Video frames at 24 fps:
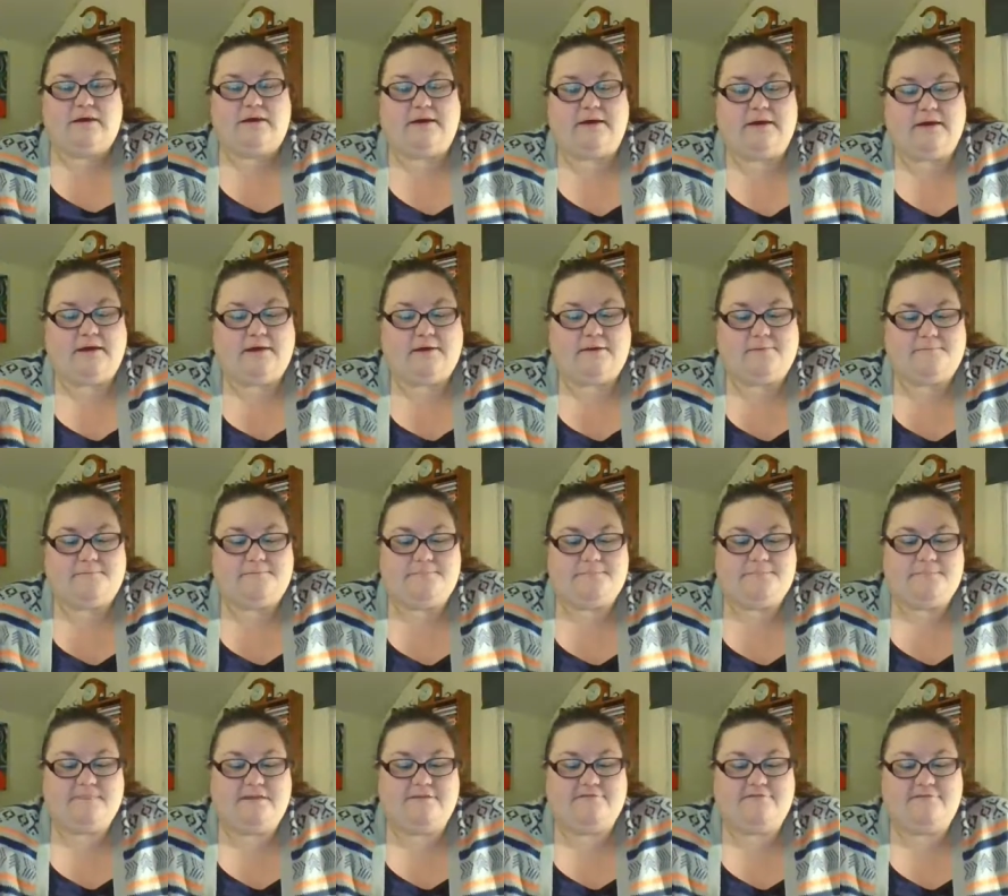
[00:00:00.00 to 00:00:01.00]

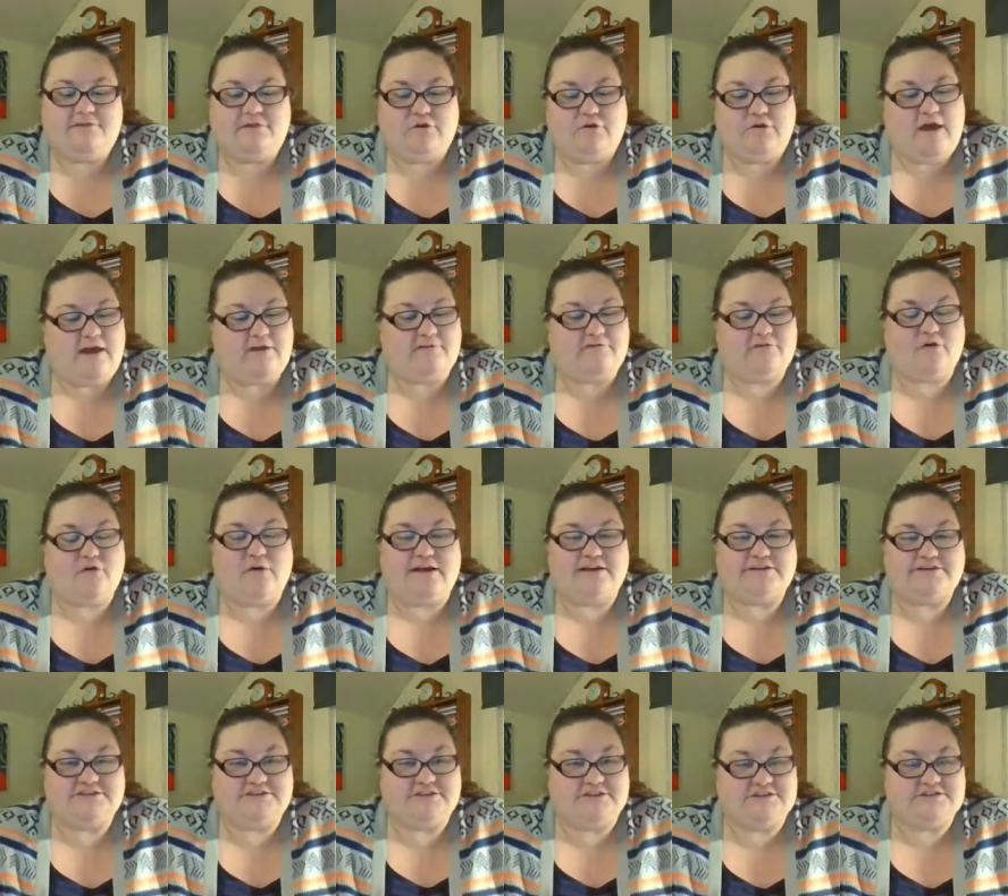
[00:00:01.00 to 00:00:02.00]
um, if you have
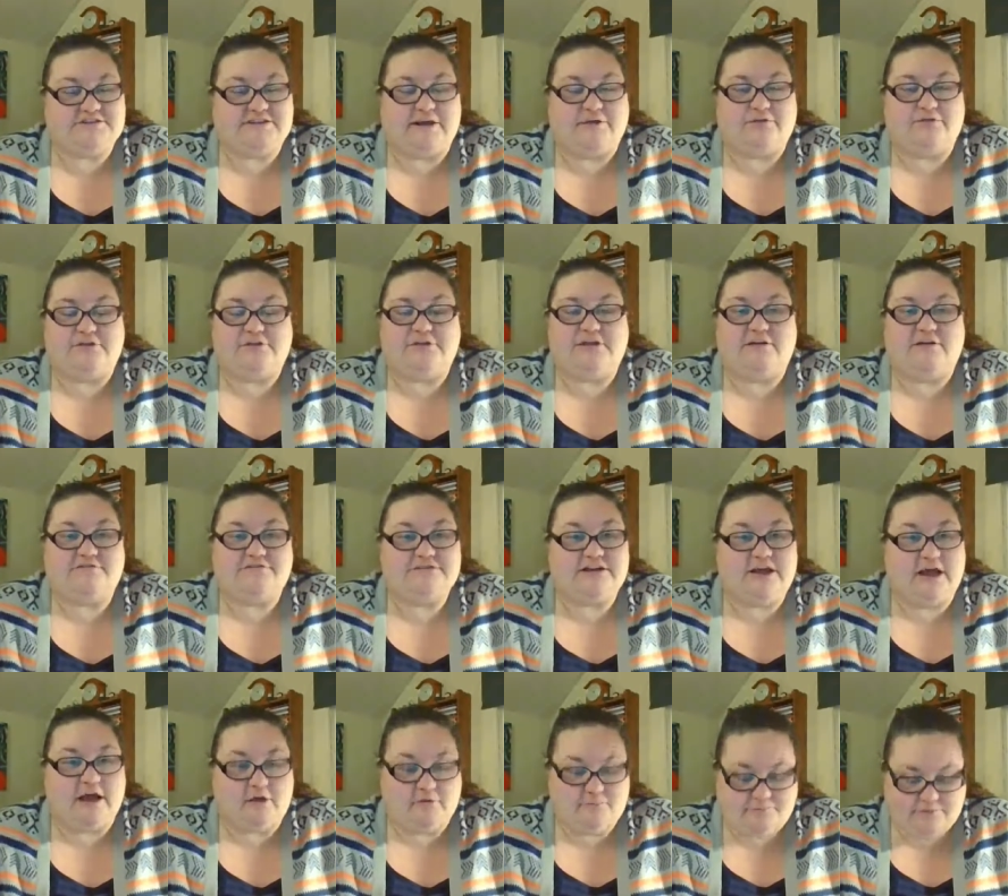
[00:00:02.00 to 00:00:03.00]
questions i would love
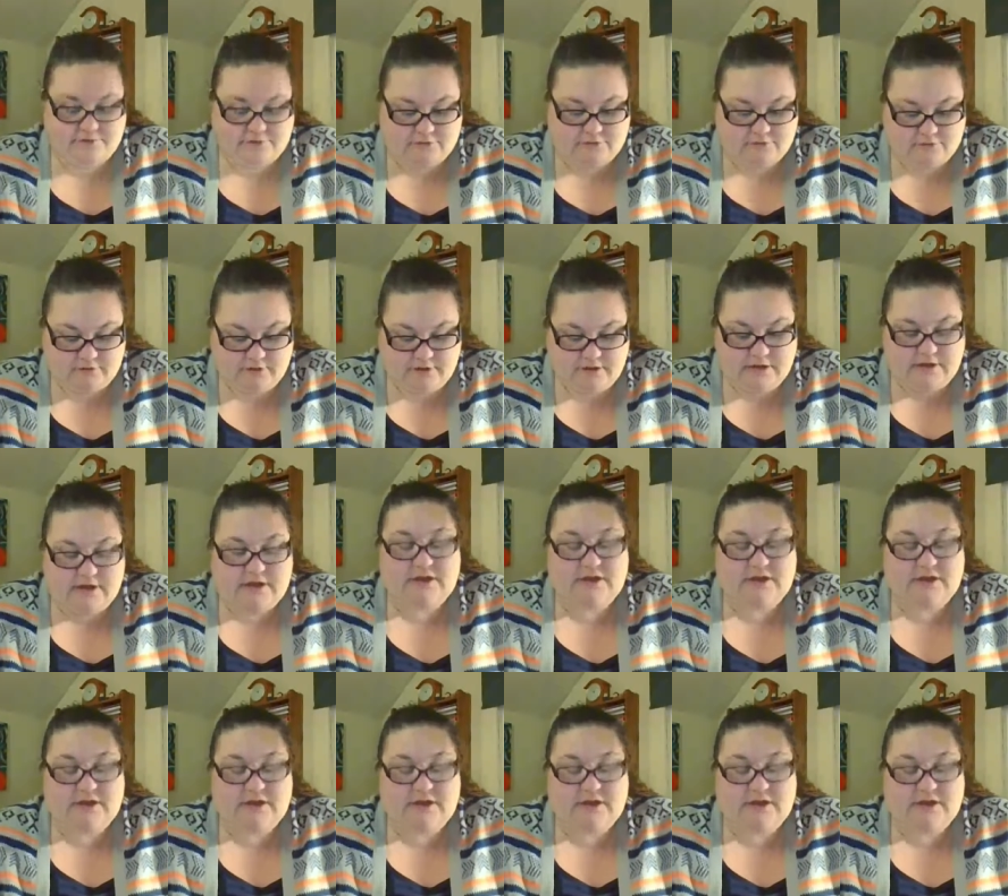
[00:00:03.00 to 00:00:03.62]
to help you